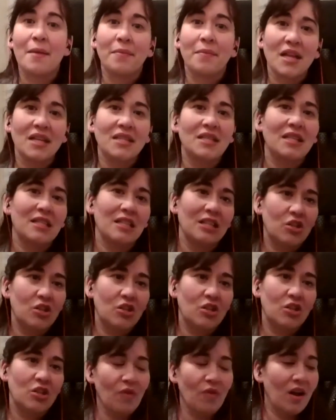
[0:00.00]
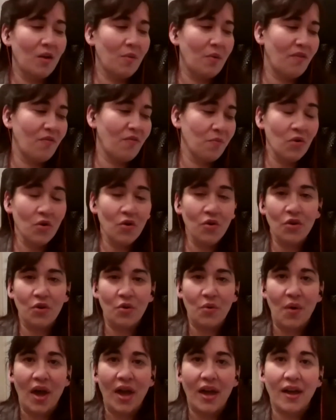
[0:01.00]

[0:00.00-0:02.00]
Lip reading: Plus it's a short ride away from Uruguay,